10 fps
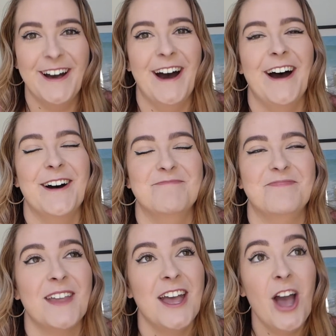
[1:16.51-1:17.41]
I
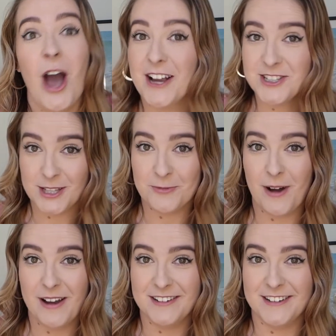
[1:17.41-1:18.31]
actually
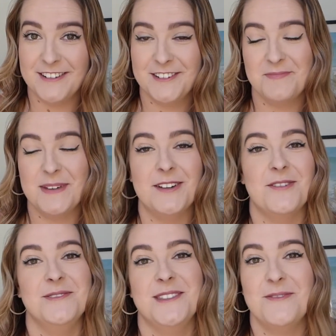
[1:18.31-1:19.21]
won
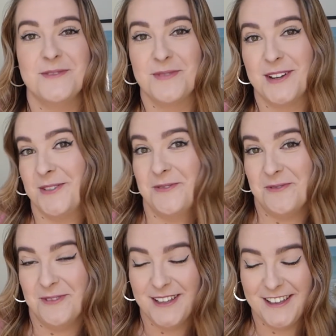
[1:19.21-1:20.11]
bingo, so that was pretty
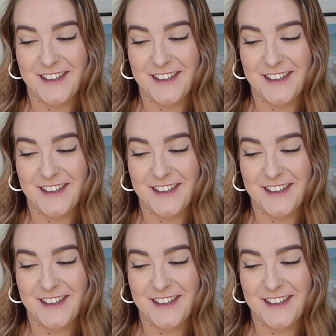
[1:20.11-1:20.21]
cool.